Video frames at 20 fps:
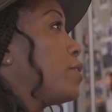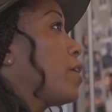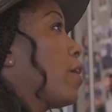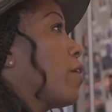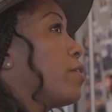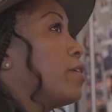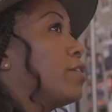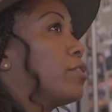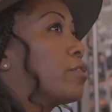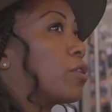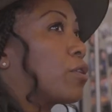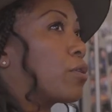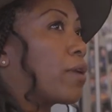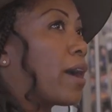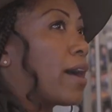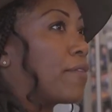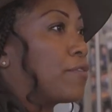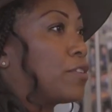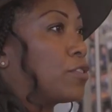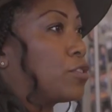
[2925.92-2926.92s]
are in your
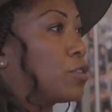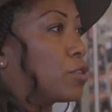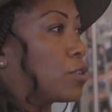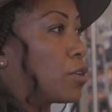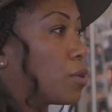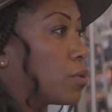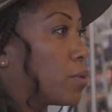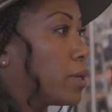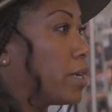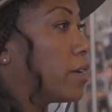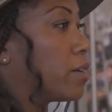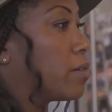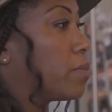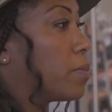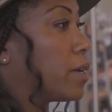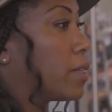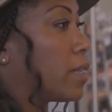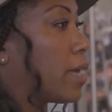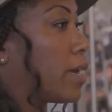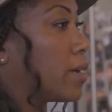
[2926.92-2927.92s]
craft, it's your career,
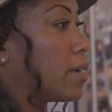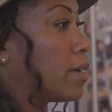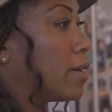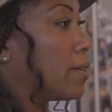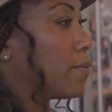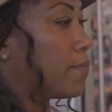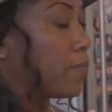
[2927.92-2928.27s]
but like,